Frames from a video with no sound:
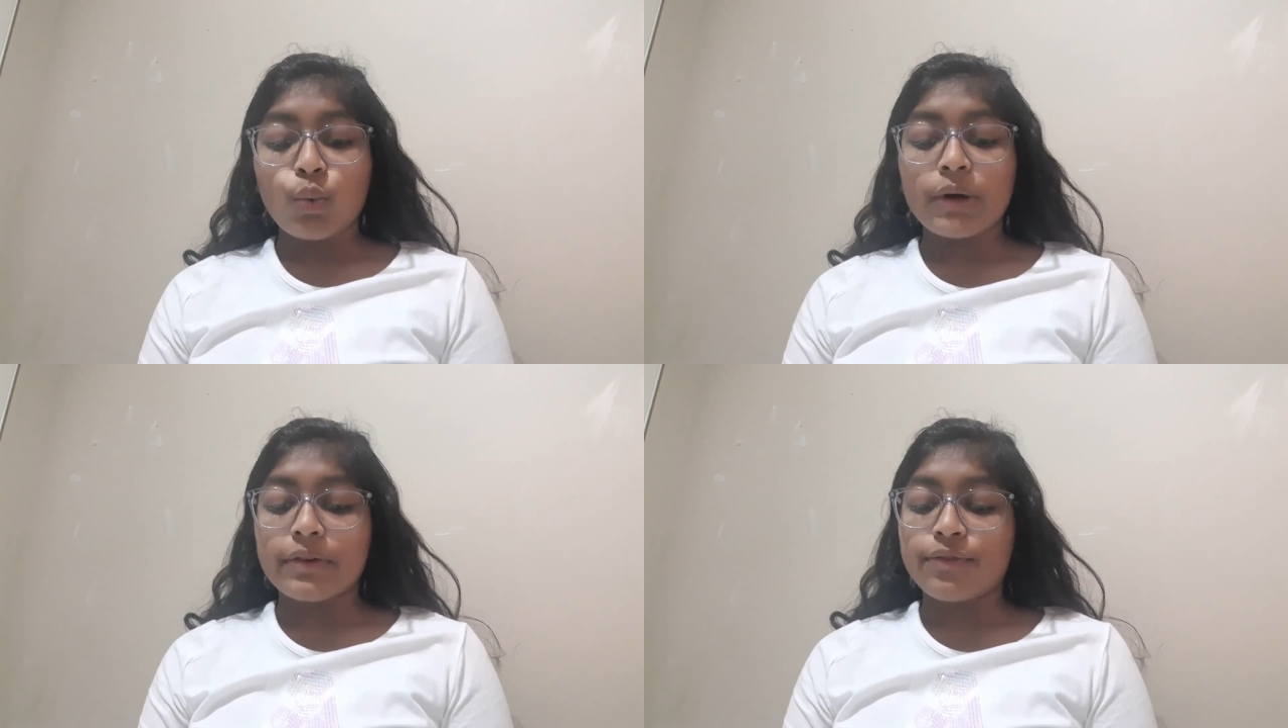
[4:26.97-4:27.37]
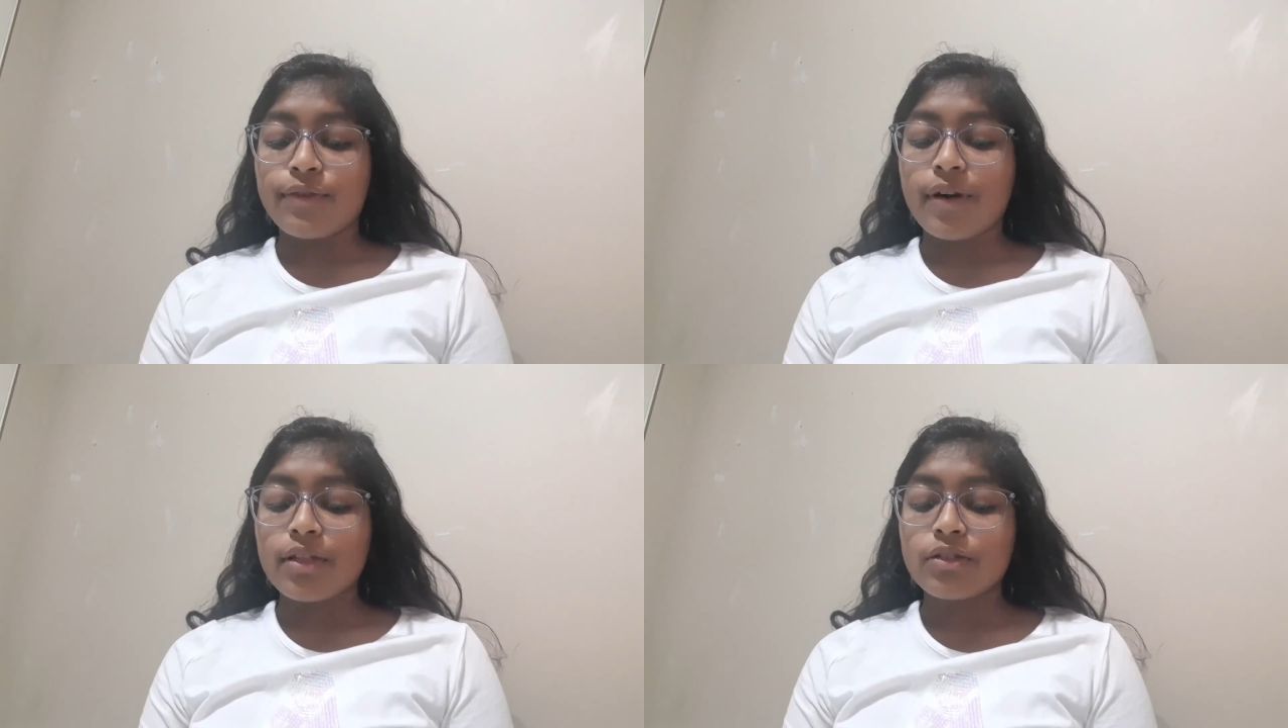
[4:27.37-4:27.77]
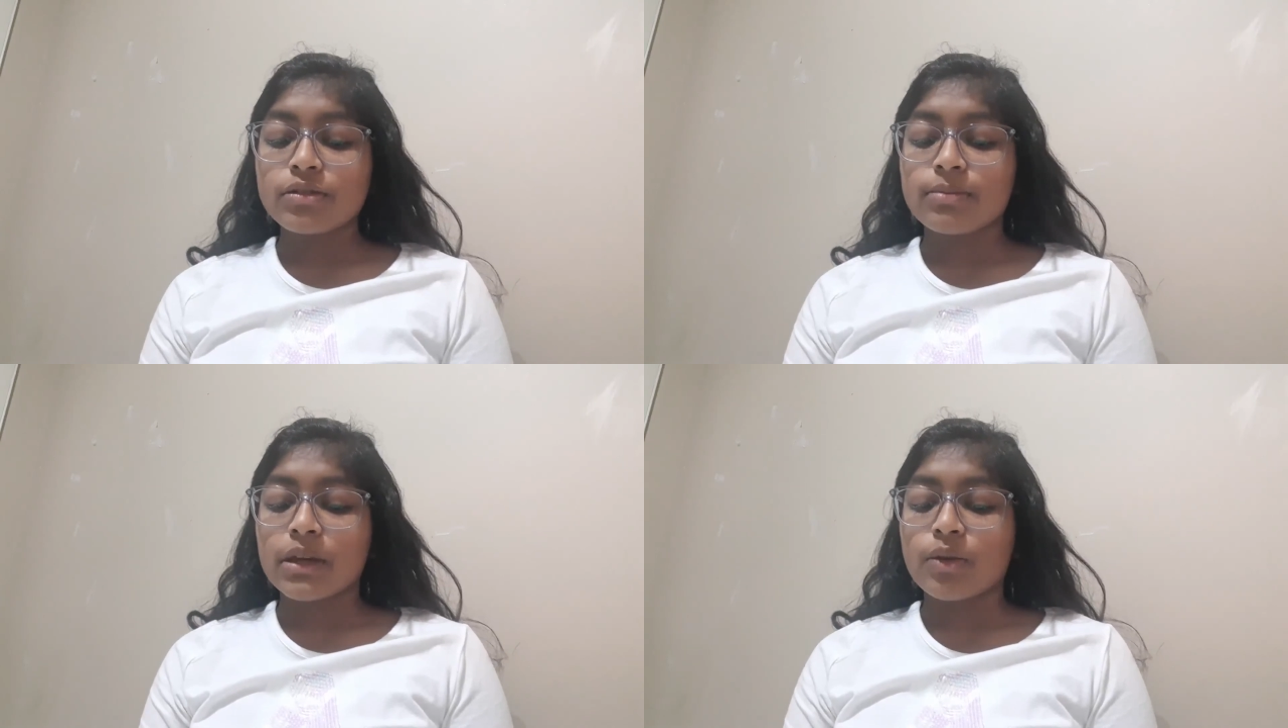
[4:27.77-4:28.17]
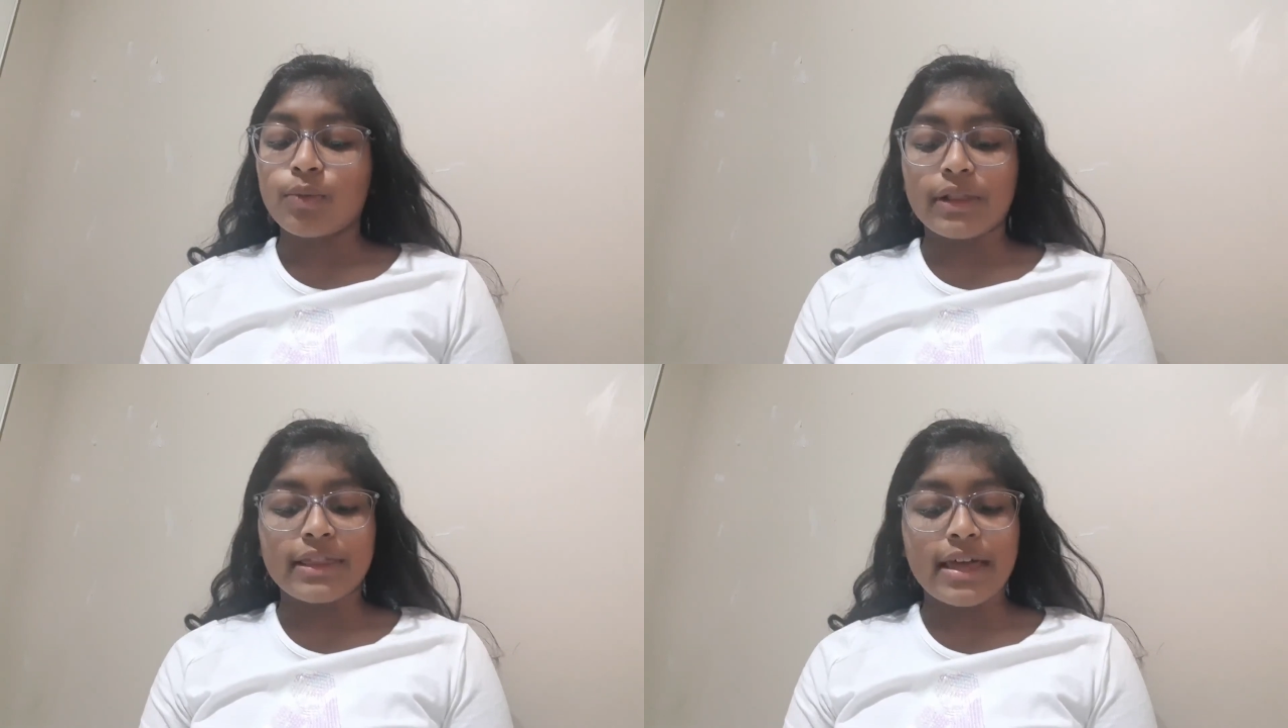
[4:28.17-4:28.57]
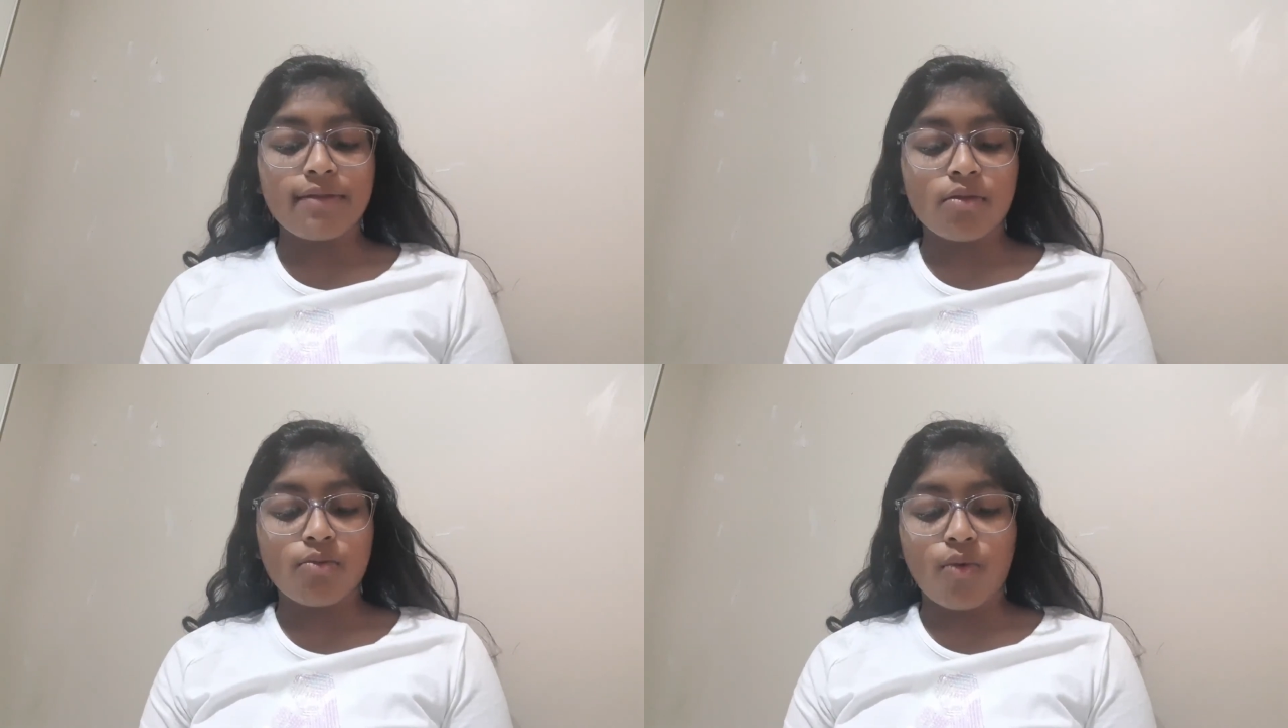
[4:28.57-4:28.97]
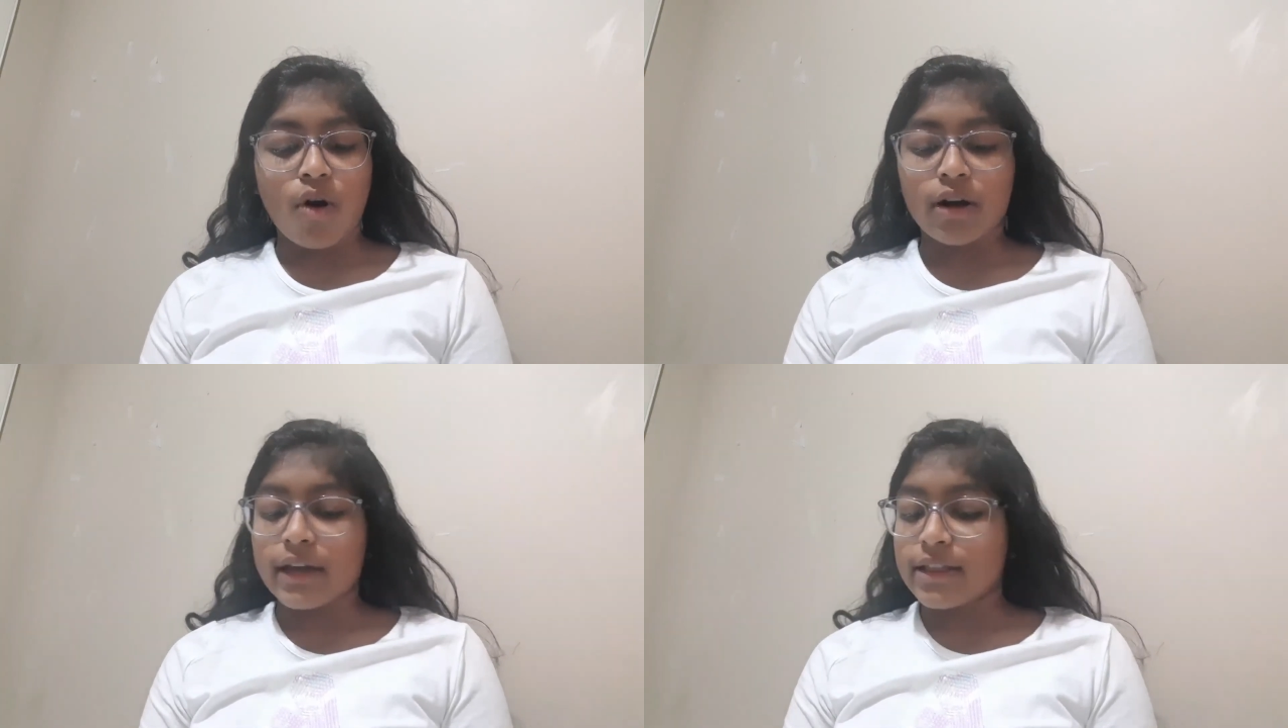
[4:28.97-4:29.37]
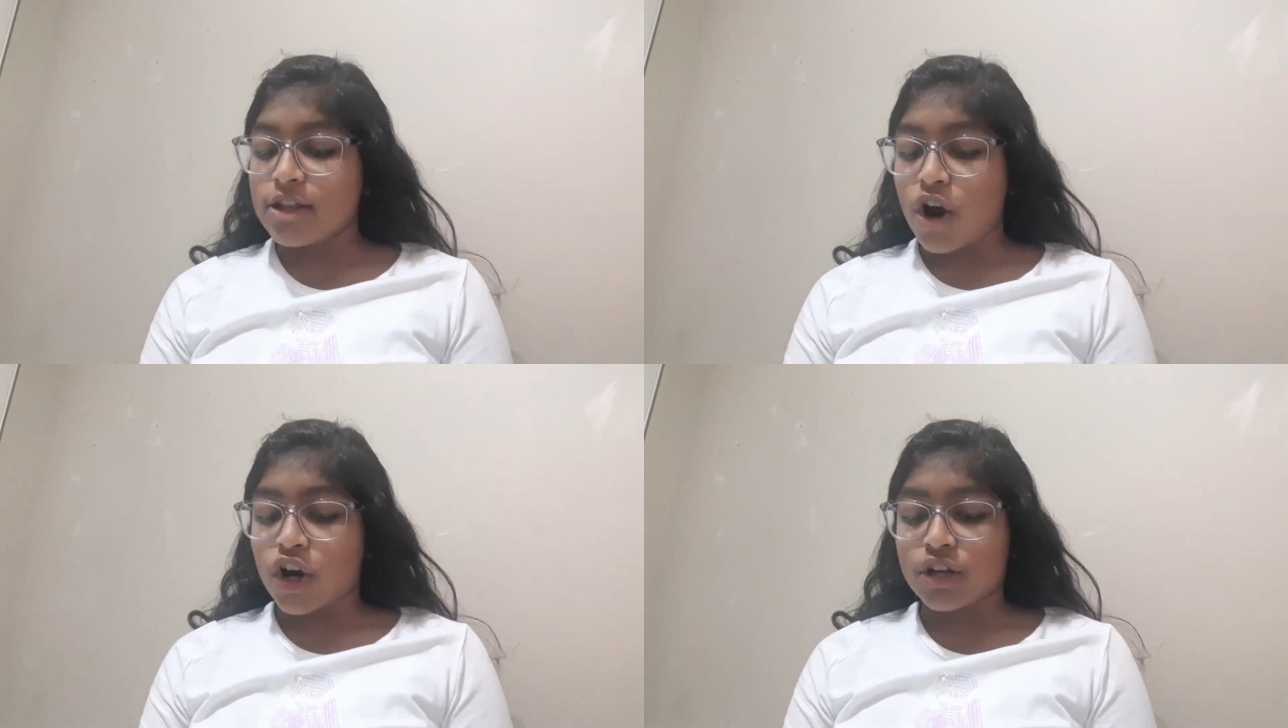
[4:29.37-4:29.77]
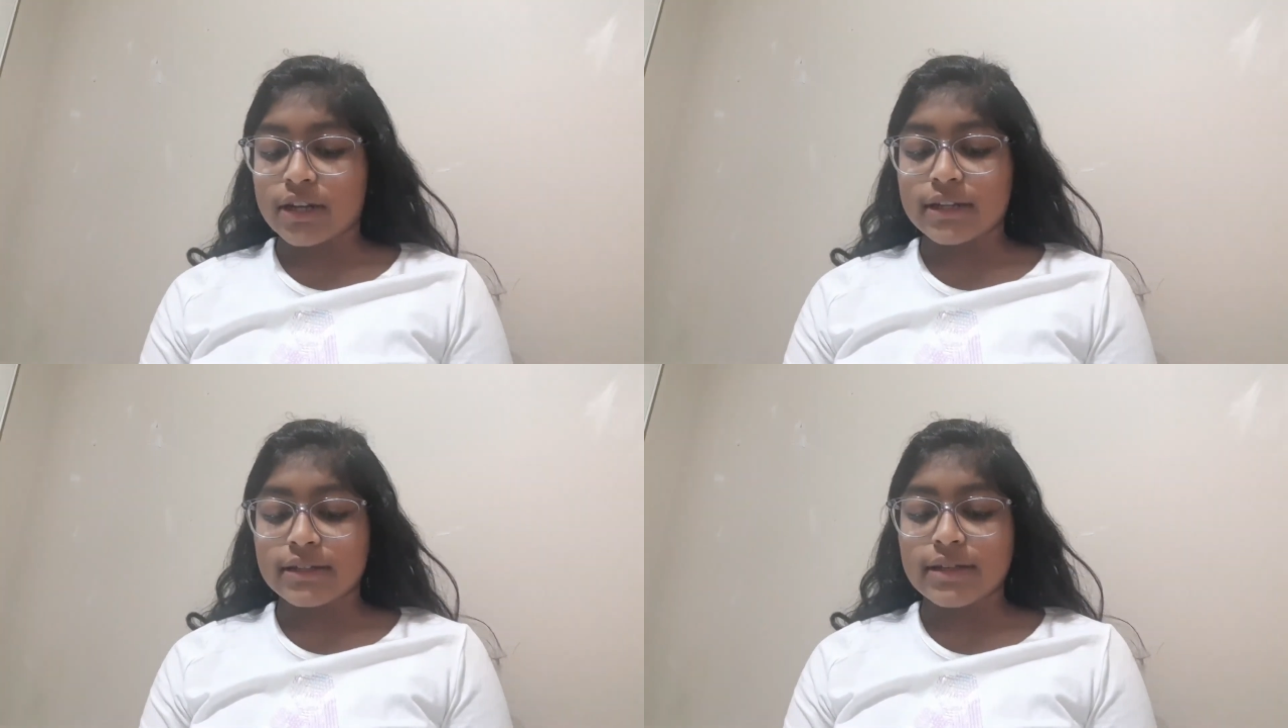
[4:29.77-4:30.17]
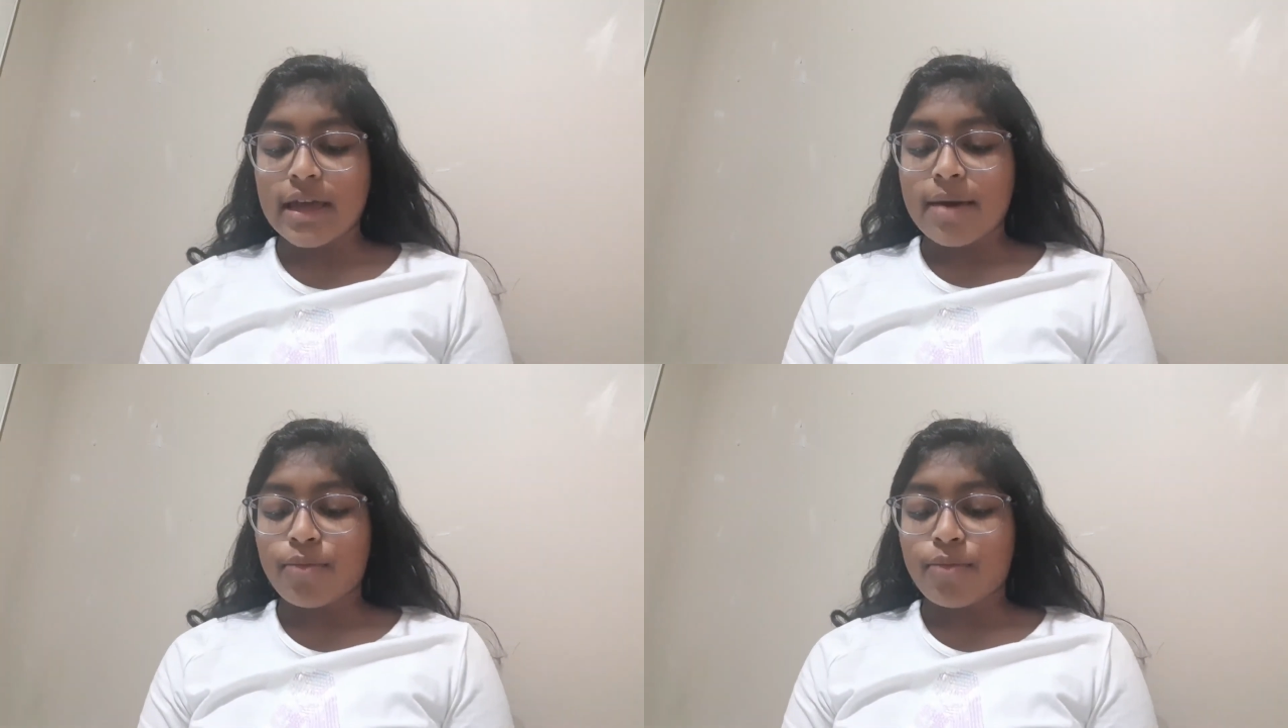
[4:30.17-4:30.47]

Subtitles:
Whoever follows me will never walk in darkness,